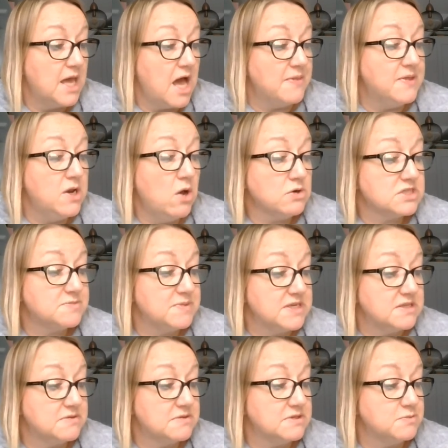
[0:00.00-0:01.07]
and the
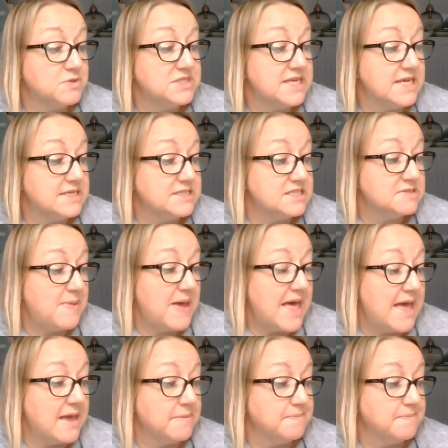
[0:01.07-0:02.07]
locksmith was near despair.